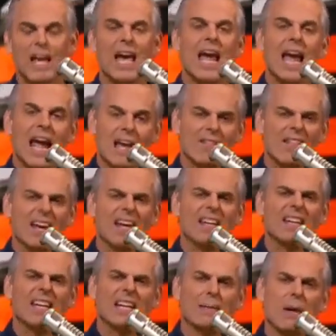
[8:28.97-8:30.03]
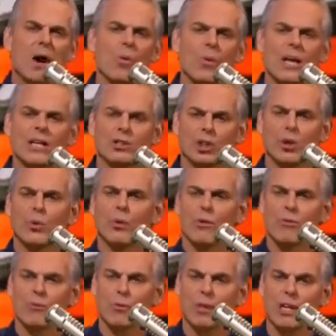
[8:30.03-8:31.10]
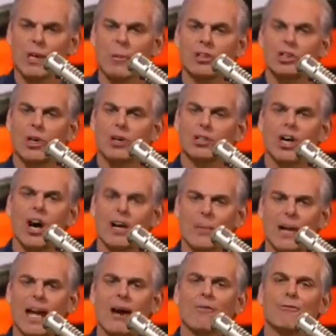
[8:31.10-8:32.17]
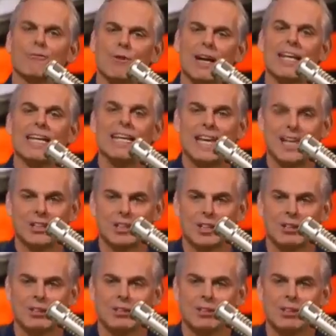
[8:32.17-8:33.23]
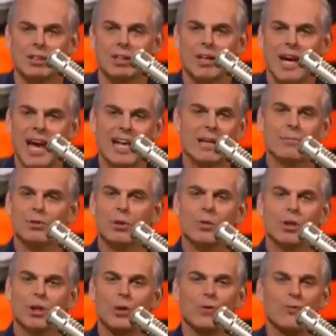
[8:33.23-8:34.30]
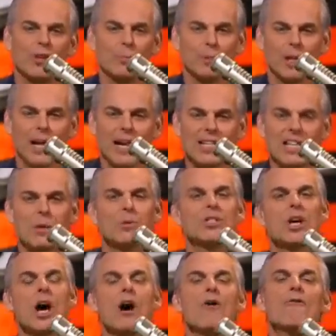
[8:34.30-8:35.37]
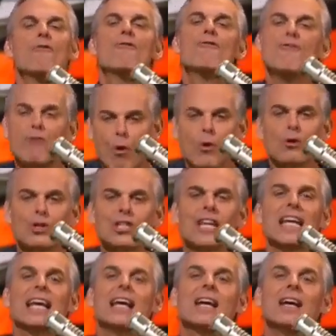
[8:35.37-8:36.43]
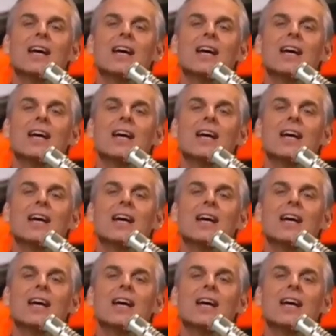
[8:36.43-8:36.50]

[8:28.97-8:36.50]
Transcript: And then in about week 2 or 3, we started talking about how Freddie Kitchens had him doing goofy plays. He was forcing